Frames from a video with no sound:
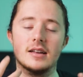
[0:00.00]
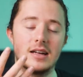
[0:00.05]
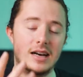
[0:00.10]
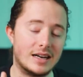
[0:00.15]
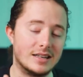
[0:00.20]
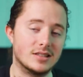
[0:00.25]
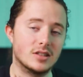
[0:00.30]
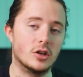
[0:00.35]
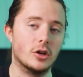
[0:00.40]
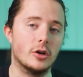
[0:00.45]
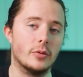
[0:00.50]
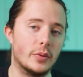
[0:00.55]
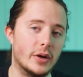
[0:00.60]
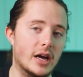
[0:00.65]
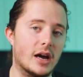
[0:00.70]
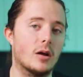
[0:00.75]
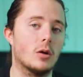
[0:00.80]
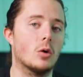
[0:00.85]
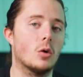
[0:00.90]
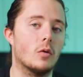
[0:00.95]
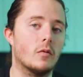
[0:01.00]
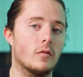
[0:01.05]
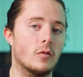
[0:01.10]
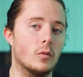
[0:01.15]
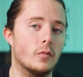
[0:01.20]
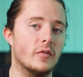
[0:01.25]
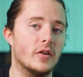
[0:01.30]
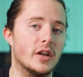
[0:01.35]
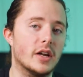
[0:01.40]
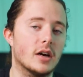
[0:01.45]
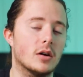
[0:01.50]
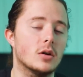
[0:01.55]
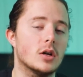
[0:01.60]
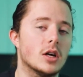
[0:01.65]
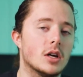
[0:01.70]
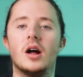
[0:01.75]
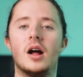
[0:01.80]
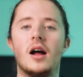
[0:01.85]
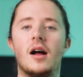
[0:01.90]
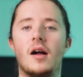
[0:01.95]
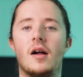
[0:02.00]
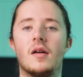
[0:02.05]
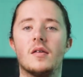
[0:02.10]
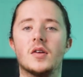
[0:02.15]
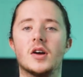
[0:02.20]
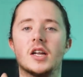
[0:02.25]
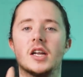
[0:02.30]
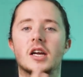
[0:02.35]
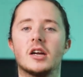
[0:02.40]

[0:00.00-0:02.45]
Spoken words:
That's going to be our long form video, and